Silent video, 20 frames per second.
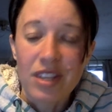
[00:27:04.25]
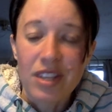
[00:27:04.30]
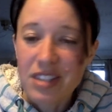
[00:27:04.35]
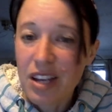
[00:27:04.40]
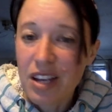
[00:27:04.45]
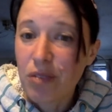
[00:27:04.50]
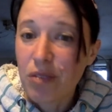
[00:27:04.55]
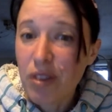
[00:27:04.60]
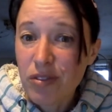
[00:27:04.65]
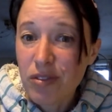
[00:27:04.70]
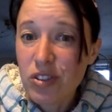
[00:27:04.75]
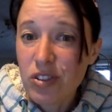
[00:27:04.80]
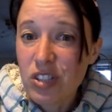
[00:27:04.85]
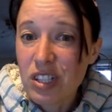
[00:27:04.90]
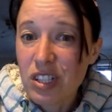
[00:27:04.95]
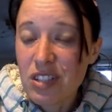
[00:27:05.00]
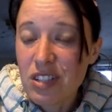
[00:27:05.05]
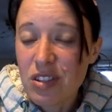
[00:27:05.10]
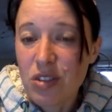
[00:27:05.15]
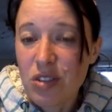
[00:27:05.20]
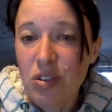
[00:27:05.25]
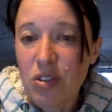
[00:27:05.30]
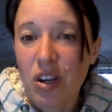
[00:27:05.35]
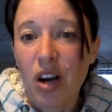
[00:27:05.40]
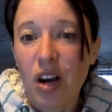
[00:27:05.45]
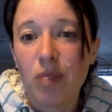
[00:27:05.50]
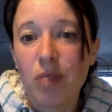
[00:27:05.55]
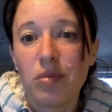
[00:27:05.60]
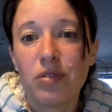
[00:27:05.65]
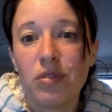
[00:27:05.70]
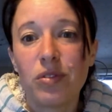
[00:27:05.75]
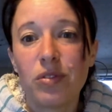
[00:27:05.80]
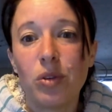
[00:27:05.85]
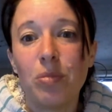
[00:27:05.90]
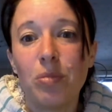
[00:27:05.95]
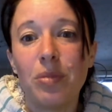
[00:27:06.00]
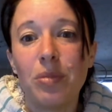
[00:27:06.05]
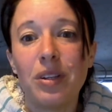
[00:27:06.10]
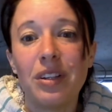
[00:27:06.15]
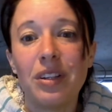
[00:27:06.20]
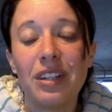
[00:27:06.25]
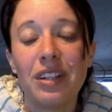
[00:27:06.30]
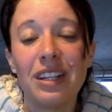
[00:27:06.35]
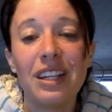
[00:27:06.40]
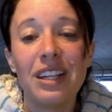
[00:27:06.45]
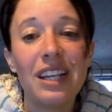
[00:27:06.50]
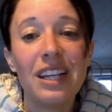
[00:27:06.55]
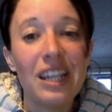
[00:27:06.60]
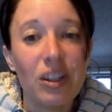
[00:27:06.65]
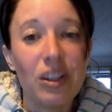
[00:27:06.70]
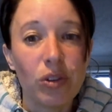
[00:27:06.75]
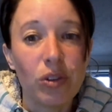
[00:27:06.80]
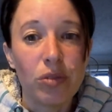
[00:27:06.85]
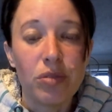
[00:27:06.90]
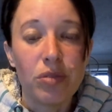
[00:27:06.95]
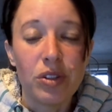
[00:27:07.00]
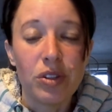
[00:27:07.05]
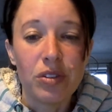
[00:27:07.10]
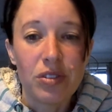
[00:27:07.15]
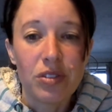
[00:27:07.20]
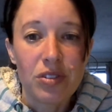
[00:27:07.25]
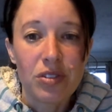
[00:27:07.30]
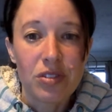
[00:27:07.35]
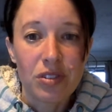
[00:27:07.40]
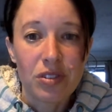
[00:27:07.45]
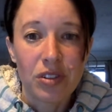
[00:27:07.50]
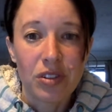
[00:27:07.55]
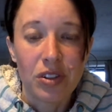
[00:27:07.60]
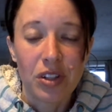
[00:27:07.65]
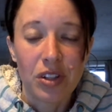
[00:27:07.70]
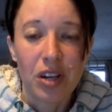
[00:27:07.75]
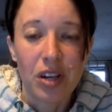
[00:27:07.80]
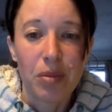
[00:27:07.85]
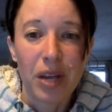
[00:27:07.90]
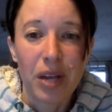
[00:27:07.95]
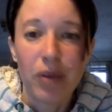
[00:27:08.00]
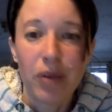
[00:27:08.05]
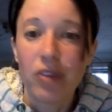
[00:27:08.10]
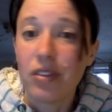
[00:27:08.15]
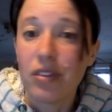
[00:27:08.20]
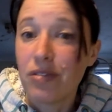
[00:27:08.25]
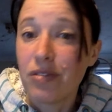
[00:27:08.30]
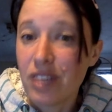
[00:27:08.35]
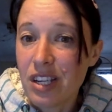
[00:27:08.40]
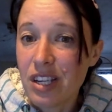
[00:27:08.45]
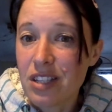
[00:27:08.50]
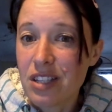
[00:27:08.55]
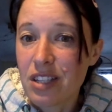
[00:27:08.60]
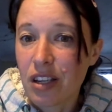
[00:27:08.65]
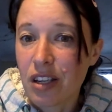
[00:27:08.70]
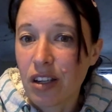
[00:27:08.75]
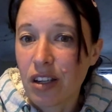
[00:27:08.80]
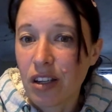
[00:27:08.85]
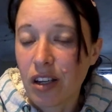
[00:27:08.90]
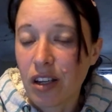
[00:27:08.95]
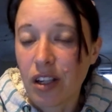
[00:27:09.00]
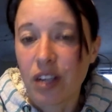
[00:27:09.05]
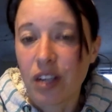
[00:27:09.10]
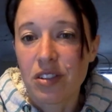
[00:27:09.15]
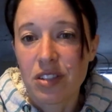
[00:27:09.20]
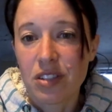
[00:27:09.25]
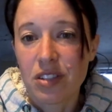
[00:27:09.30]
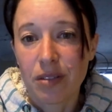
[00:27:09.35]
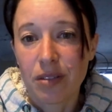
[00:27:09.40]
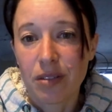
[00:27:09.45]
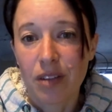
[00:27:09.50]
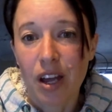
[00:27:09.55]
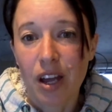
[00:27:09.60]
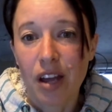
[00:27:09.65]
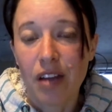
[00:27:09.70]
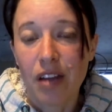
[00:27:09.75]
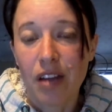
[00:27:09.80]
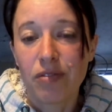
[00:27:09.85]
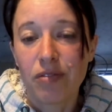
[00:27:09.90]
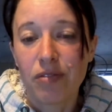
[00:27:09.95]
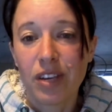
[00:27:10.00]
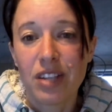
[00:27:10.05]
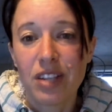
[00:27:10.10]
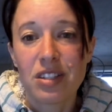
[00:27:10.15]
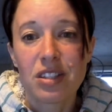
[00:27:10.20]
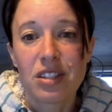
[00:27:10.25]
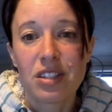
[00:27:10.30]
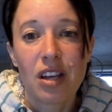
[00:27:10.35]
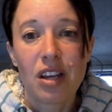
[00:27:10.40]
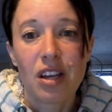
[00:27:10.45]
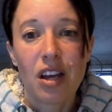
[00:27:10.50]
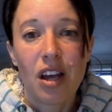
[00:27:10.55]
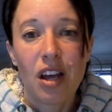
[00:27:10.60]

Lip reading: saying refugees who come from legal routes, who come here with a visa, are going to face